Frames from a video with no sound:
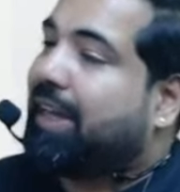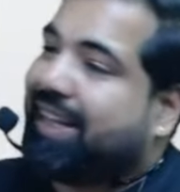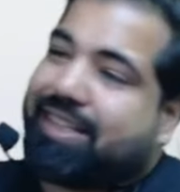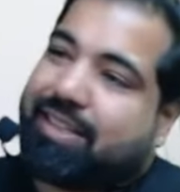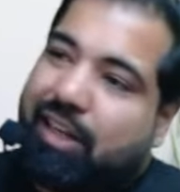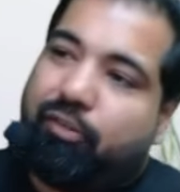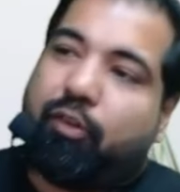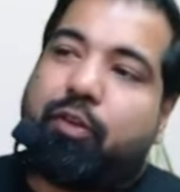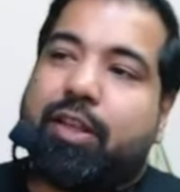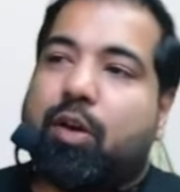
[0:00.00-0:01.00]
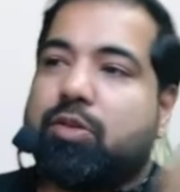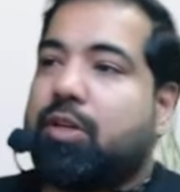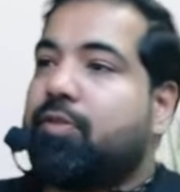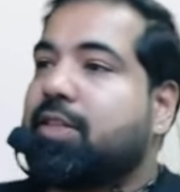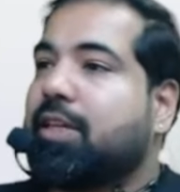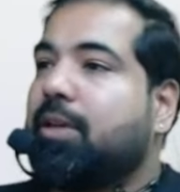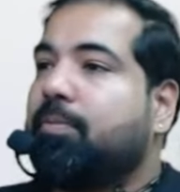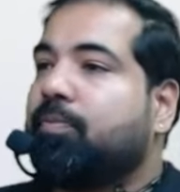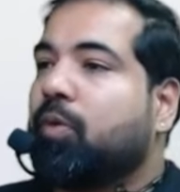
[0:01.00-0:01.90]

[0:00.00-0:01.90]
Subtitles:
It's still 50,000 in its scheme.